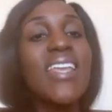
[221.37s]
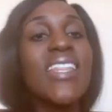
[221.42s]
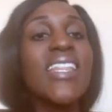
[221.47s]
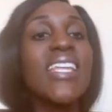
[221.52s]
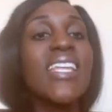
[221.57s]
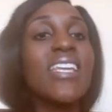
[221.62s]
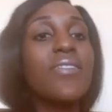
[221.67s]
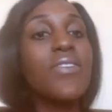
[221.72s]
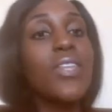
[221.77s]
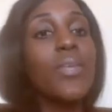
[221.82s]

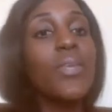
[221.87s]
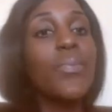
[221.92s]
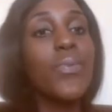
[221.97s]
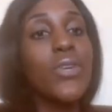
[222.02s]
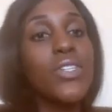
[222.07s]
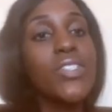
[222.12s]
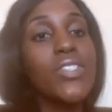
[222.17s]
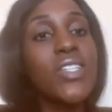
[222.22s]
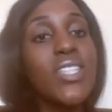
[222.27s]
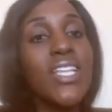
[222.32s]
Then if you're the
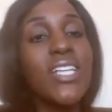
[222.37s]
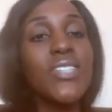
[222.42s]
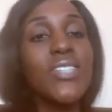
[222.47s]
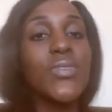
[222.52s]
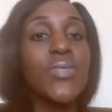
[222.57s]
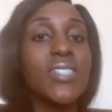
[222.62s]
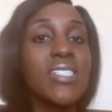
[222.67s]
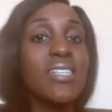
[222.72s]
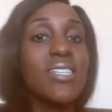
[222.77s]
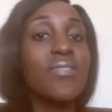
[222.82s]
person that's
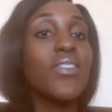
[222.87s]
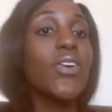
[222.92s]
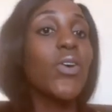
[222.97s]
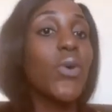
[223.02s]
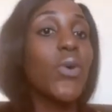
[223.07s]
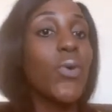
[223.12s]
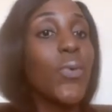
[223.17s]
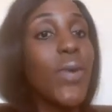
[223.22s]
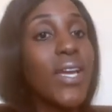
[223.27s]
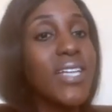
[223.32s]
receiving
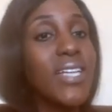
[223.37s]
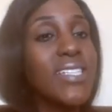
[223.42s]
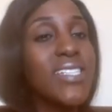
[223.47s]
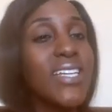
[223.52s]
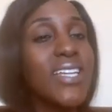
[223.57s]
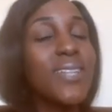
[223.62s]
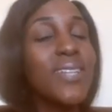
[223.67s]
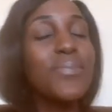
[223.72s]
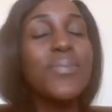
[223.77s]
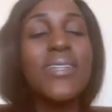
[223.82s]

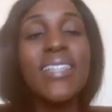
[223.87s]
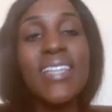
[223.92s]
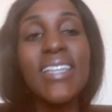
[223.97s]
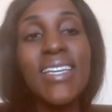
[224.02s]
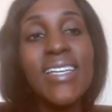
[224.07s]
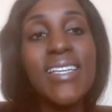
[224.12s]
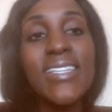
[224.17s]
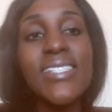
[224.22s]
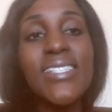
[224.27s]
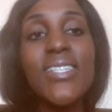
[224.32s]
correction,
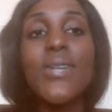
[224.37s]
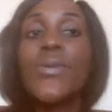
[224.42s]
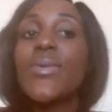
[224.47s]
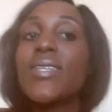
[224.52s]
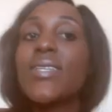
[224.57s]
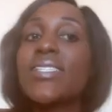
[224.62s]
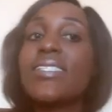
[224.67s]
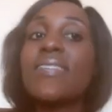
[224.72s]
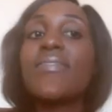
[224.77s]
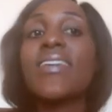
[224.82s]
please
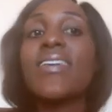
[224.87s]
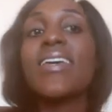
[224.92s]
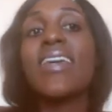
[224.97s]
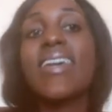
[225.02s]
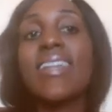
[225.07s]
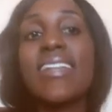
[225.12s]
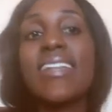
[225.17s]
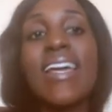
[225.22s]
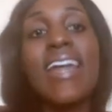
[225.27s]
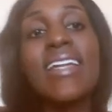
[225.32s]
receive it
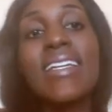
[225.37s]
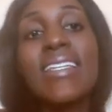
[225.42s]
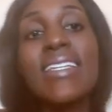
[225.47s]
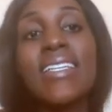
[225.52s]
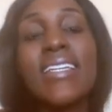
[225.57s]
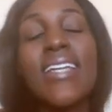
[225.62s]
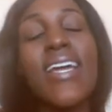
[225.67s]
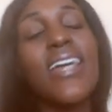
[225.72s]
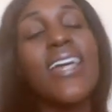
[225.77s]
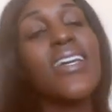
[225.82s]

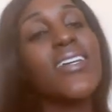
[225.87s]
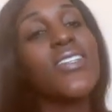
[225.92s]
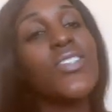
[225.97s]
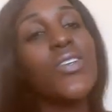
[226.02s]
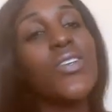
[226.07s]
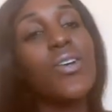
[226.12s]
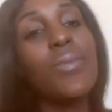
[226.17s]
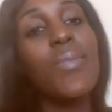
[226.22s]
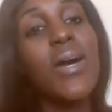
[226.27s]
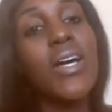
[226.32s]
gladly. Like,
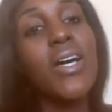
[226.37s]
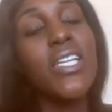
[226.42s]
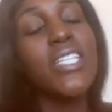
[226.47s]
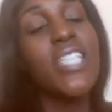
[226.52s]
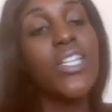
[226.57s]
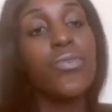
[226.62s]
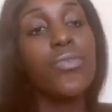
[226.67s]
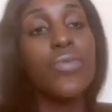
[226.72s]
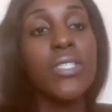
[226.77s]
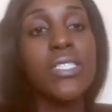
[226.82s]
talk about it
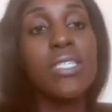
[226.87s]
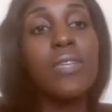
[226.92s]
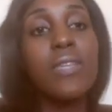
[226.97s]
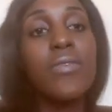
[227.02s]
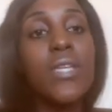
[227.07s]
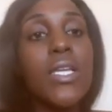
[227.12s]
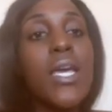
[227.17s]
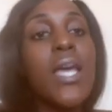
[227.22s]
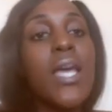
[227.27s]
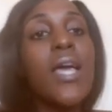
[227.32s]
and receive
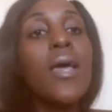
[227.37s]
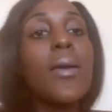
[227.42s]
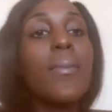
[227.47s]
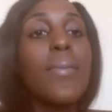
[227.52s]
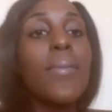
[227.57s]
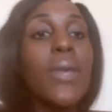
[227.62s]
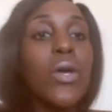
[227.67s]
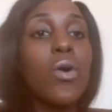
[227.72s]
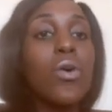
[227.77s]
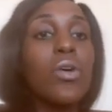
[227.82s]
it,
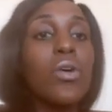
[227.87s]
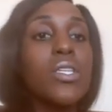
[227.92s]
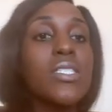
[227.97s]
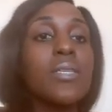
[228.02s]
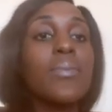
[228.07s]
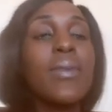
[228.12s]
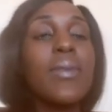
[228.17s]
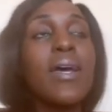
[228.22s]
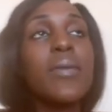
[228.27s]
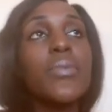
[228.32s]
because
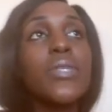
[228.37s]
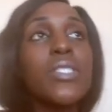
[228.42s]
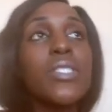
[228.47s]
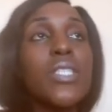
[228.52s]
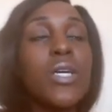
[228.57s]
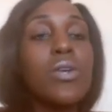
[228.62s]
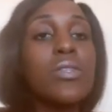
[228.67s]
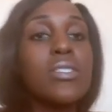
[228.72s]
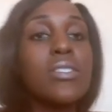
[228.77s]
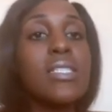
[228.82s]
the Bible
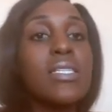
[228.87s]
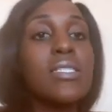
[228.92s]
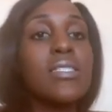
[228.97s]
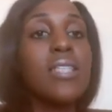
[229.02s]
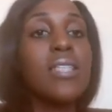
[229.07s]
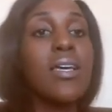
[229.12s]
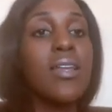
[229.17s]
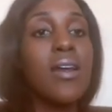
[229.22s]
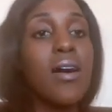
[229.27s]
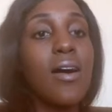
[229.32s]
tells us
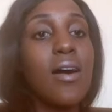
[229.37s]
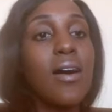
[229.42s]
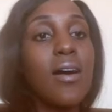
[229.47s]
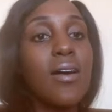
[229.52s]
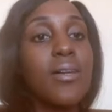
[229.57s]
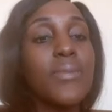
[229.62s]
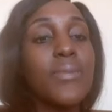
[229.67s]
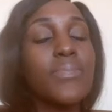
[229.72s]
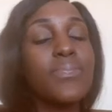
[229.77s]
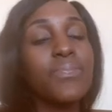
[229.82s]
that
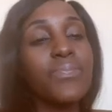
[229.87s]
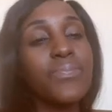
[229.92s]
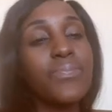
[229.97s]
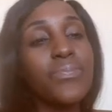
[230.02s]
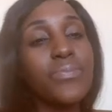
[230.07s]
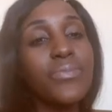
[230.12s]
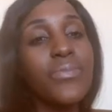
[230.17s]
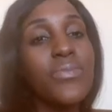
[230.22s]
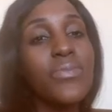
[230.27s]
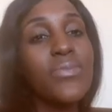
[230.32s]

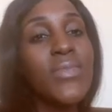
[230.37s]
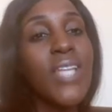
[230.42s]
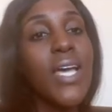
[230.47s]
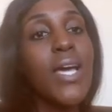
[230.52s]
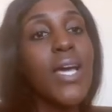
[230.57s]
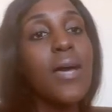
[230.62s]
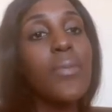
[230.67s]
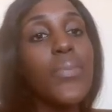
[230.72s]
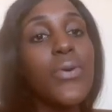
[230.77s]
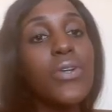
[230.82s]

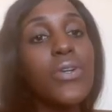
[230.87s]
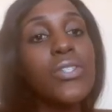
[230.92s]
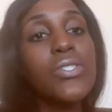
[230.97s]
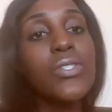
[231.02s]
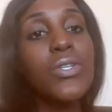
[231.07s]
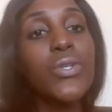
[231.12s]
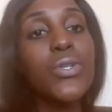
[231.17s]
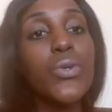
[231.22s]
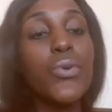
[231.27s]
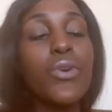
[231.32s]
a
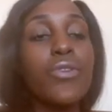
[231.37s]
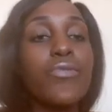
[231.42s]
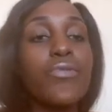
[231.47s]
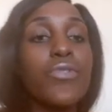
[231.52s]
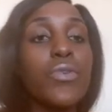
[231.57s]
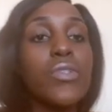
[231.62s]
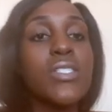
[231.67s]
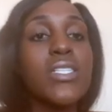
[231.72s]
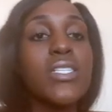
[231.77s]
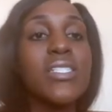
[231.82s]
person who
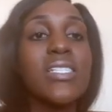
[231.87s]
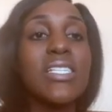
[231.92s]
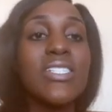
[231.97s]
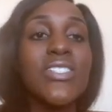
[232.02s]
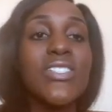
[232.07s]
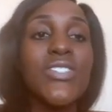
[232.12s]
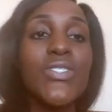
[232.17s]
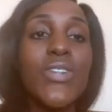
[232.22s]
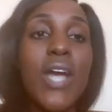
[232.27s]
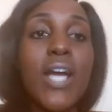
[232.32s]
refuses
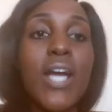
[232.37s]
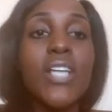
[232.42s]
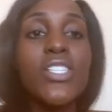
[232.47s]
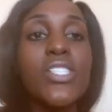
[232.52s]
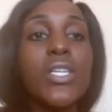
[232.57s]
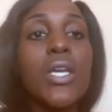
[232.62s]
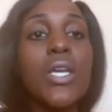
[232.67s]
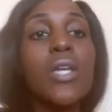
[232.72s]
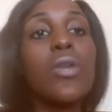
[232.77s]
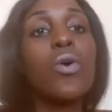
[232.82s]

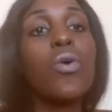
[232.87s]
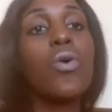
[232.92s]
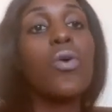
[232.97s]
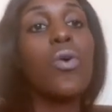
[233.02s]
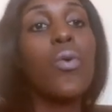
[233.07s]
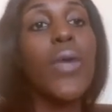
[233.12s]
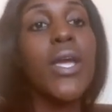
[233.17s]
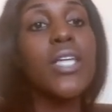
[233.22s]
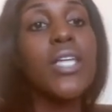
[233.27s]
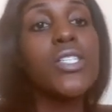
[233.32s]
instruction or
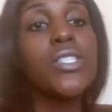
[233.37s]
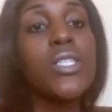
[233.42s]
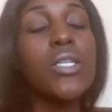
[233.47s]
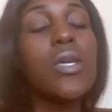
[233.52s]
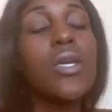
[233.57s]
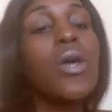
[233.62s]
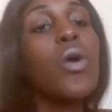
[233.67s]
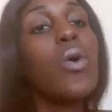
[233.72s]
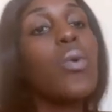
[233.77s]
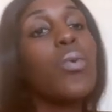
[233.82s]

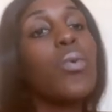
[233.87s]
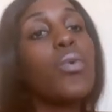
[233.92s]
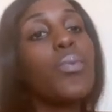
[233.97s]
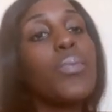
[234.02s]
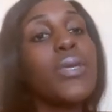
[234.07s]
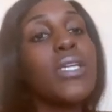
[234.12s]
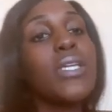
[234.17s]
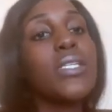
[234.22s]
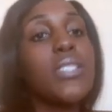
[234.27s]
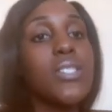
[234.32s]
correction will
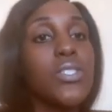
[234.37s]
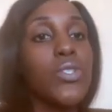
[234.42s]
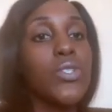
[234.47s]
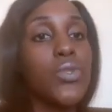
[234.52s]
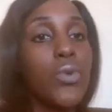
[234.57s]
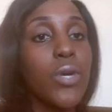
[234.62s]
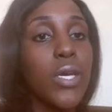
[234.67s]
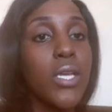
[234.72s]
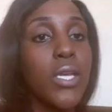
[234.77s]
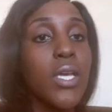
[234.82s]
be
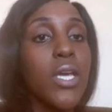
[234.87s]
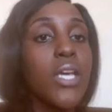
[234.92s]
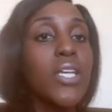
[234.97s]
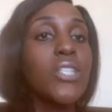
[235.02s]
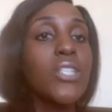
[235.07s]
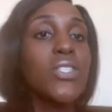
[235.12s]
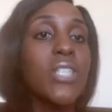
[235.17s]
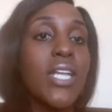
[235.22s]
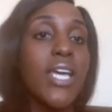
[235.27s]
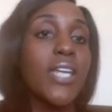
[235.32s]
destroyed.
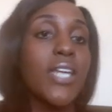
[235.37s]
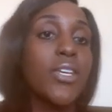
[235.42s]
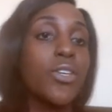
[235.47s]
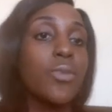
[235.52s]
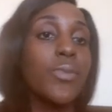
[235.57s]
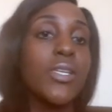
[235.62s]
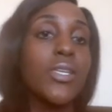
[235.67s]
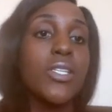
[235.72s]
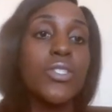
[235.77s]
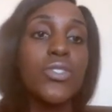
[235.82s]
So like you
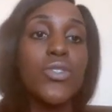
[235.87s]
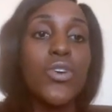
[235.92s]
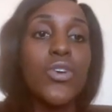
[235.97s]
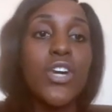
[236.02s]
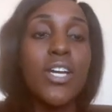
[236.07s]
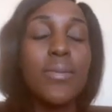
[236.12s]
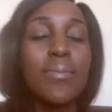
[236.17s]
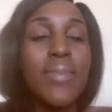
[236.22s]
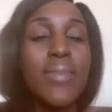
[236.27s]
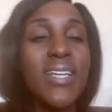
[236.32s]
be
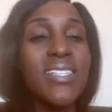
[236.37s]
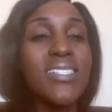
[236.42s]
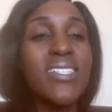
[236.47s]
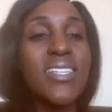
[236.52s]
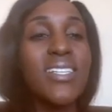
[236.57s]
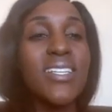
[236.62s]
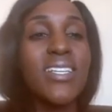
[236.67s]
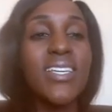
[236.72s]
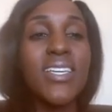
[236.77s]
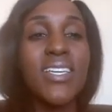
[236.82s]
destroyed
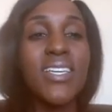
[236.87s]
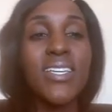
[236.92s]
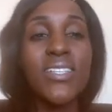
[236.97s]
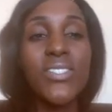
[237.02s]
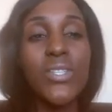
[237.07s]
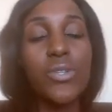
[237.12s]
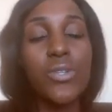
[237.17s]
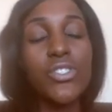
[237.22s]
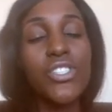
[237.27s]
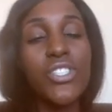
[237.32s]
mentally,
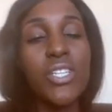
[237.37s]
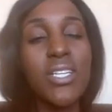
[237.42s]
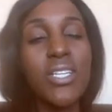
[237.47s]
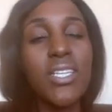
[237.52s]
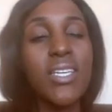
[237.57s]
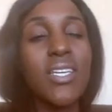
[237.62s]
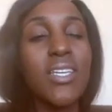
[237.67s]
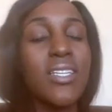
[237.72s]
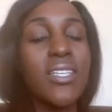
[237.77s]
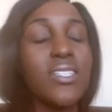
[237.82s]

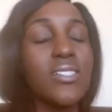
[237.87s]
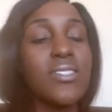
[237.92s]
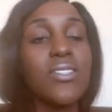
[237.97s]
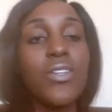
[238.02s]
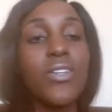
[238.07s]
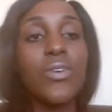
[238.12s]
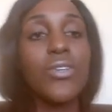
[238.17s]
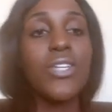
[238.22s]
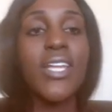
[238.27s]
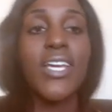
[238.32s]
socially,
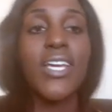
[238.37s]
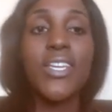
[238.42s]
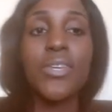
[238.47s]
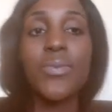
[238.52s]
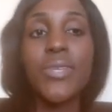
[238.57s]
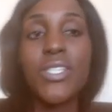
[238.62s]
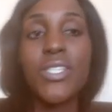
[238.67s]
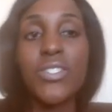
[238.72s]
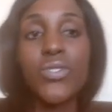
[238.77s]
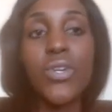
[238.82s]
and like you
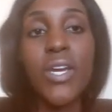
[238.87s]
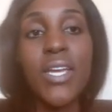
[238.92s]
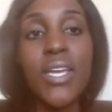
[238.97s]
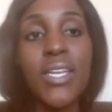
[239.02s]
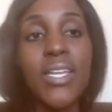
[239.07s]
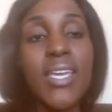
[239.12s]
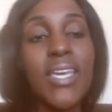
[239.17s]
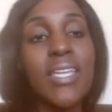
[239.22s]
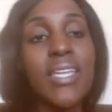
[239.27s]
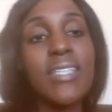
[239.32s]
be destroyed,
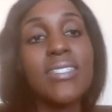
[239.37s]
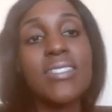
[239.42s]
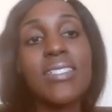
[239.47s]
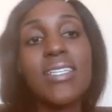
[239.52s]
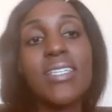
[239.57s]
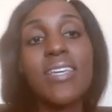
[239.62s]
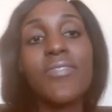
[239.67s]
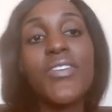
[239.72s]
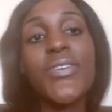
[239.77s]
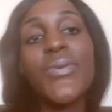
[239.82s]
and
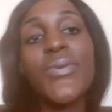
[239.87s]
even